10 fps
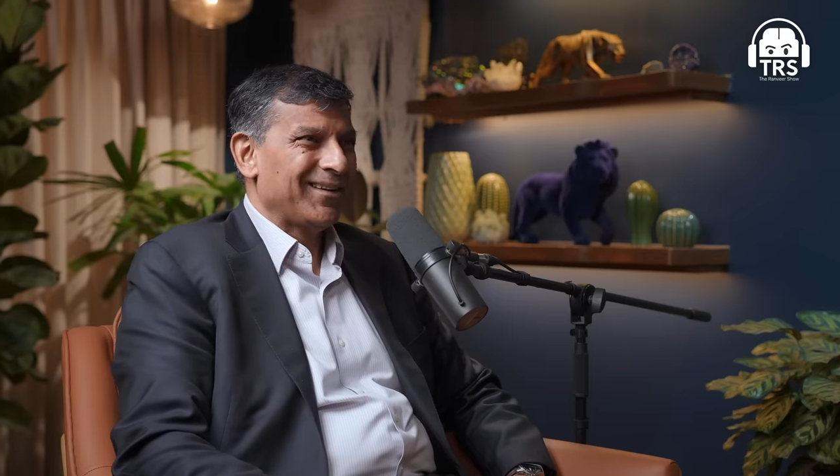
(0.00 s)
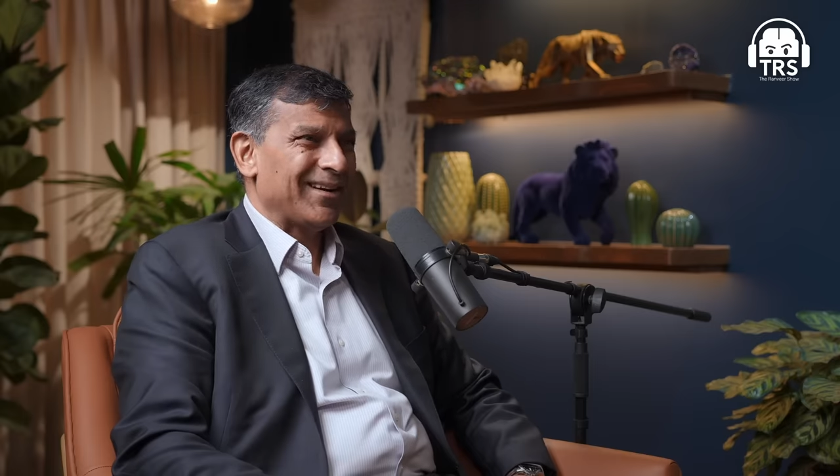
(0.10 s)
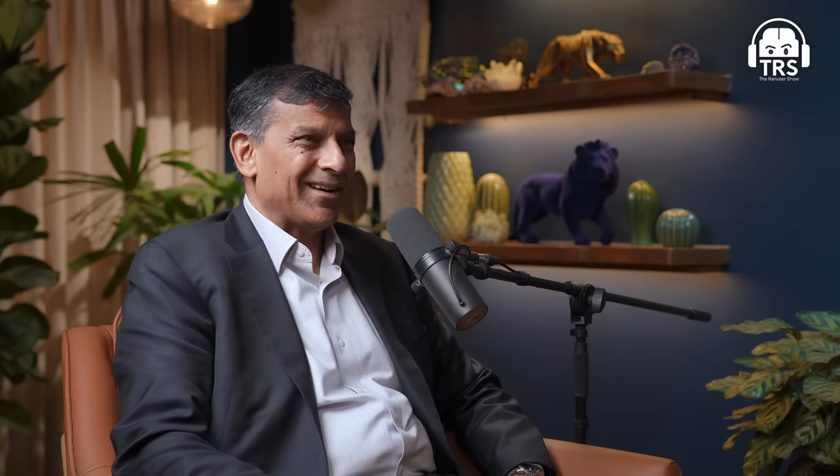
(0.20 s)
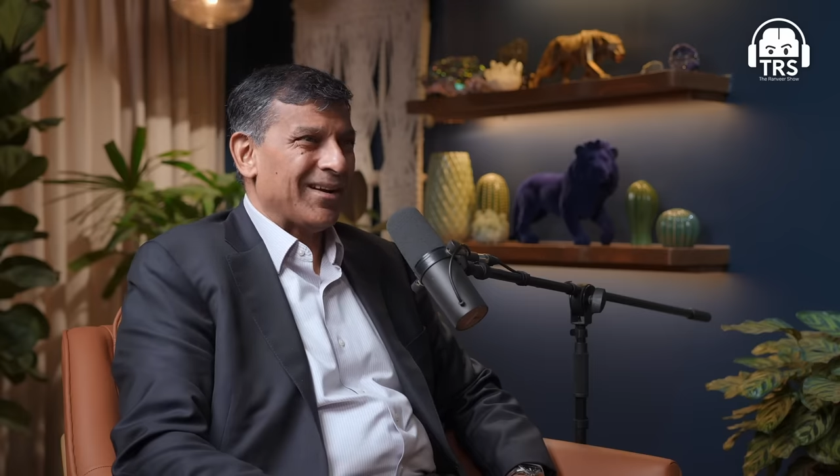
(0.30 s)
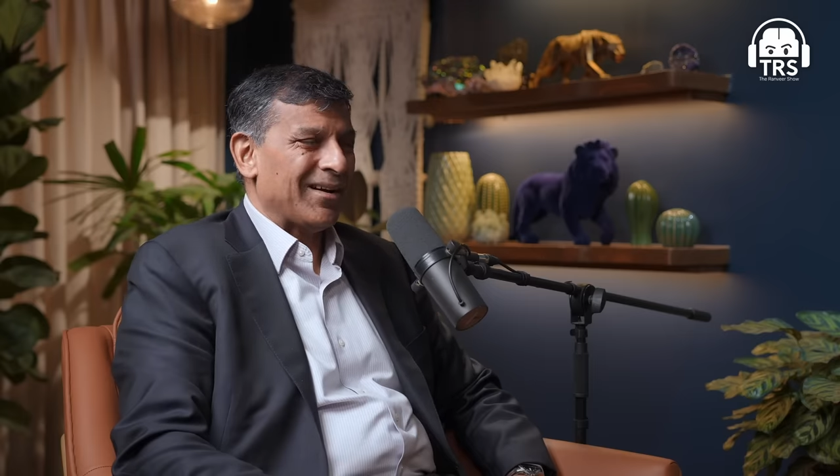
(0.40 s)

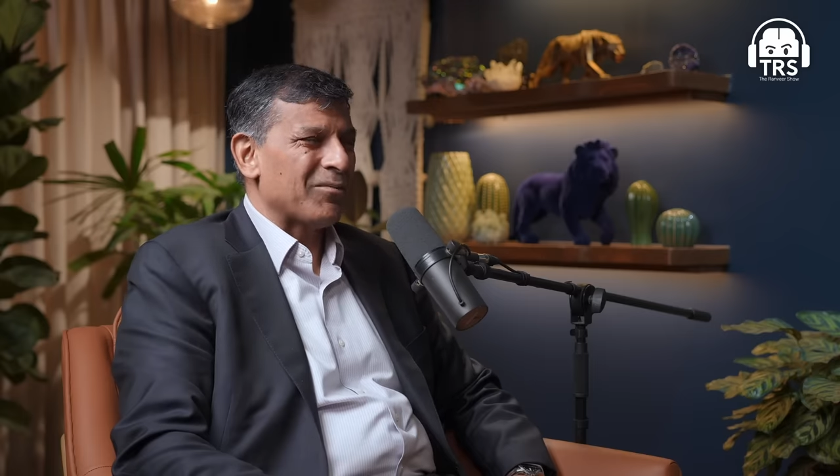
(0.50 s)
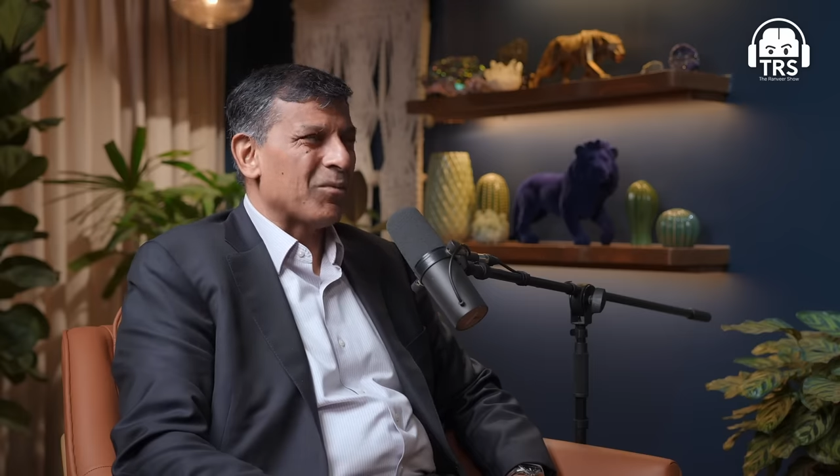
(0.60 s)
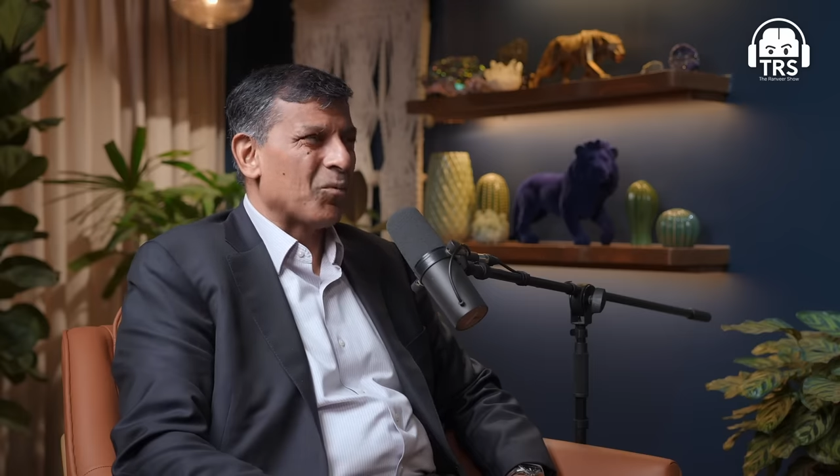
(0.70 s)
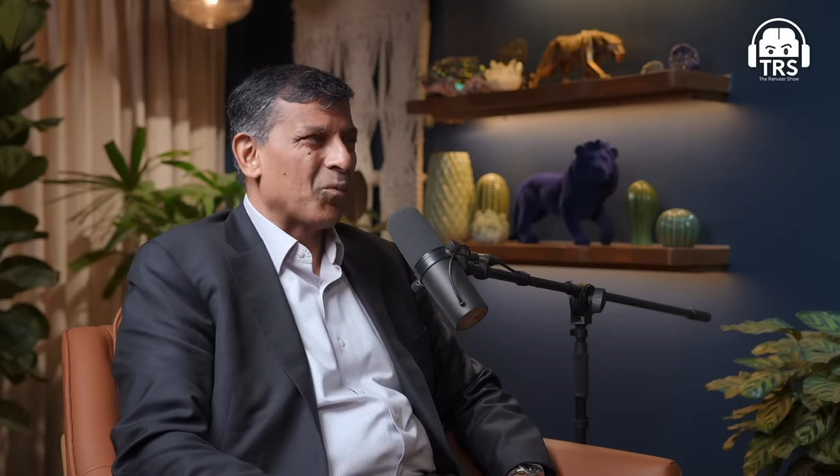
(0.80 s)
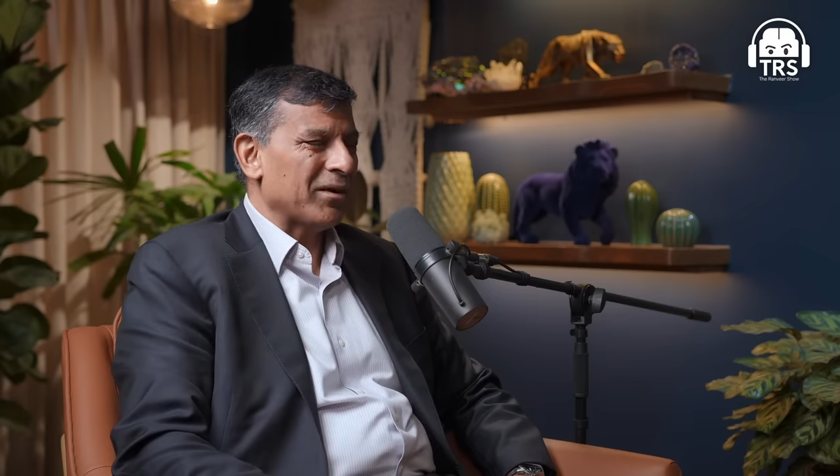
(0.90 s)
Uh,
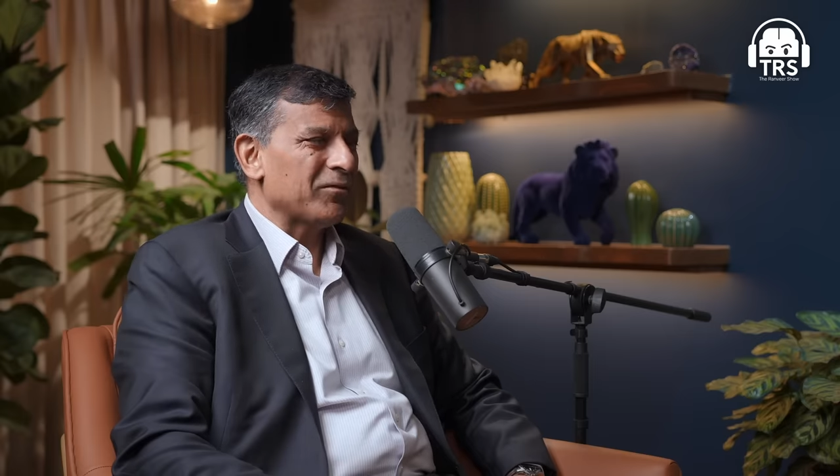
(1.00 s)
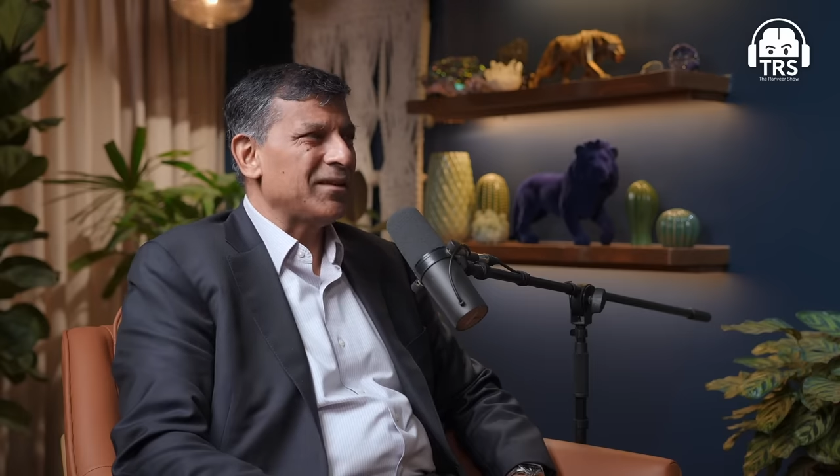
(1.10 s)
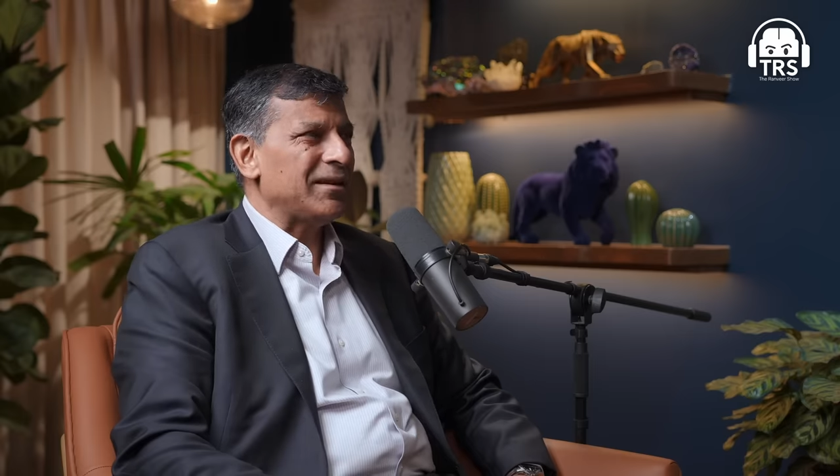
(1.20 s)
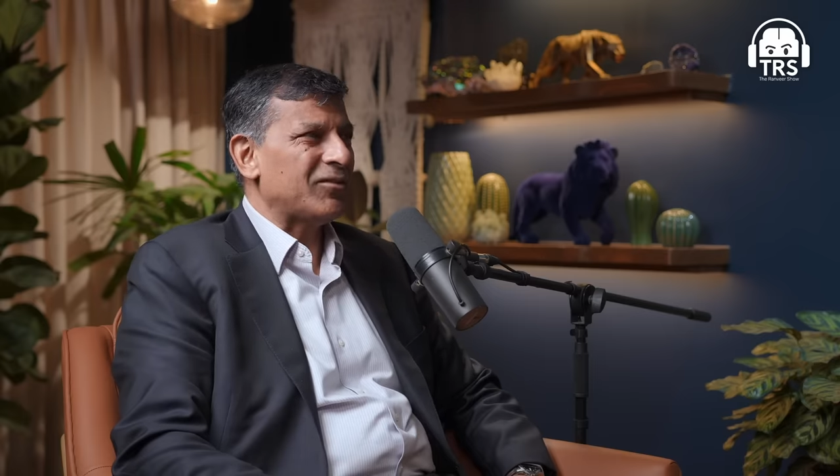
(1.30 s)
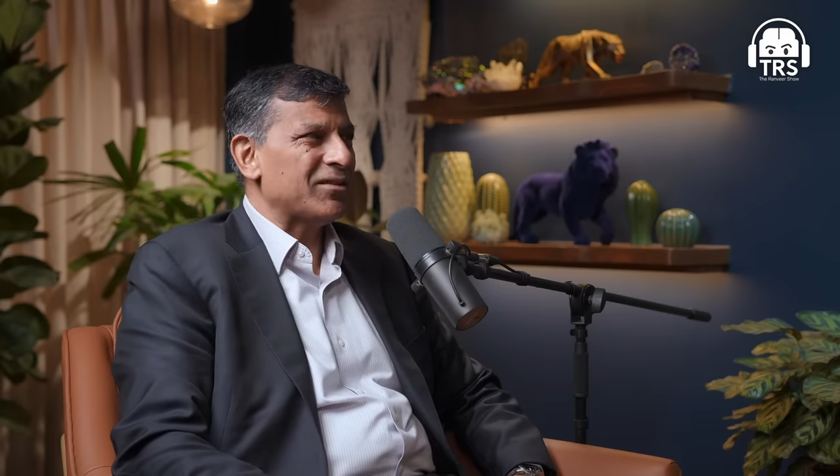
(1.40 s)
one of
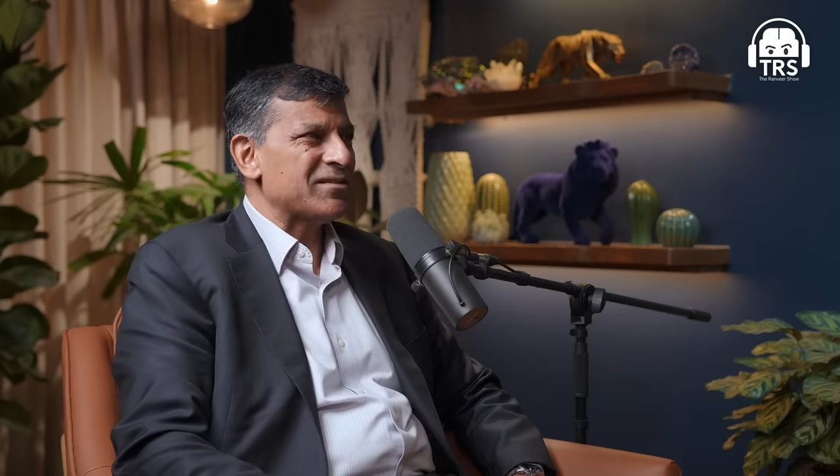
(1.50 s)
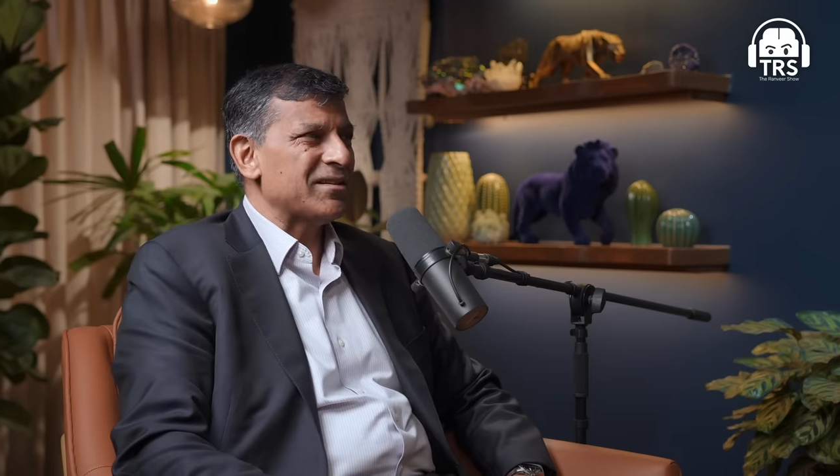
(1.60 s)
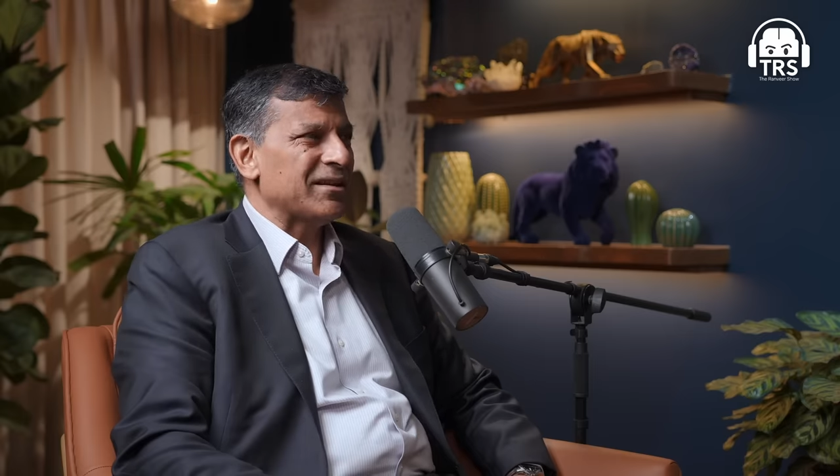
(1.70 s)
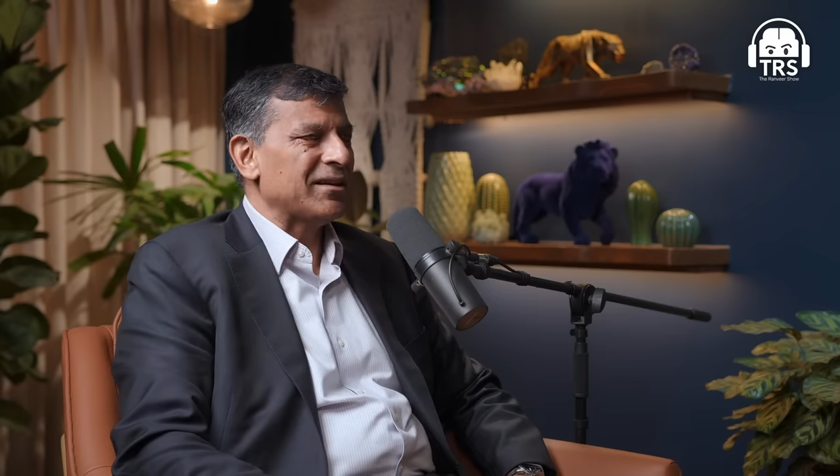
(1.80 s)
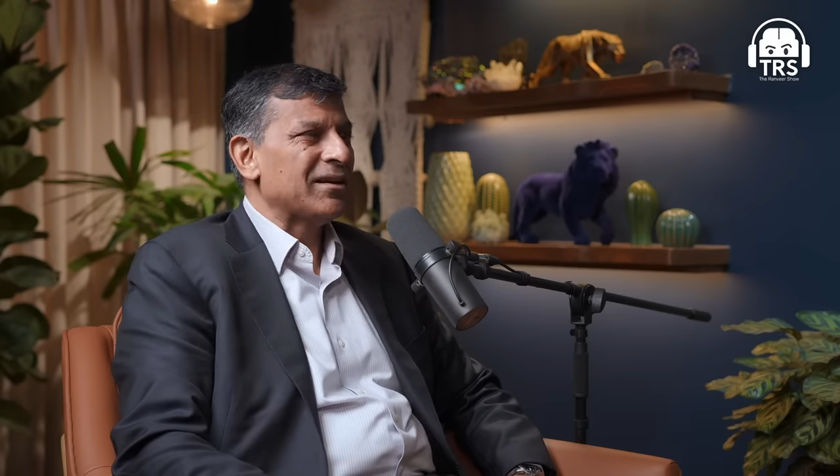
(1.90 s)
the
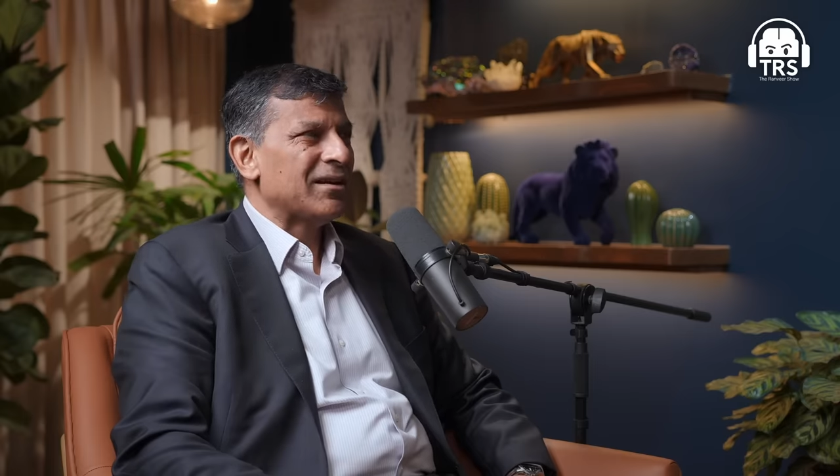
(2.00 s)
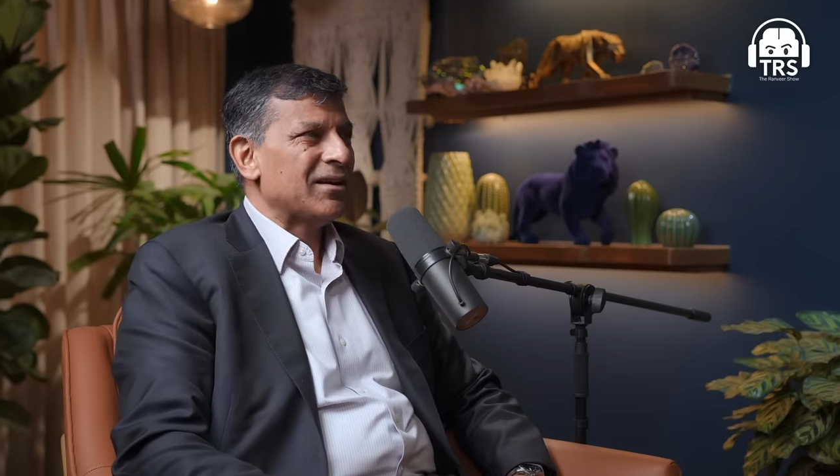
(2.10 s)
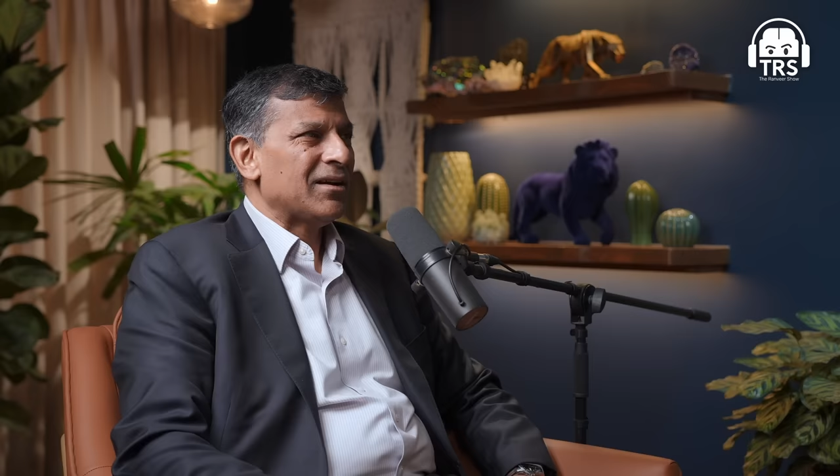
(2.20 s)
interesting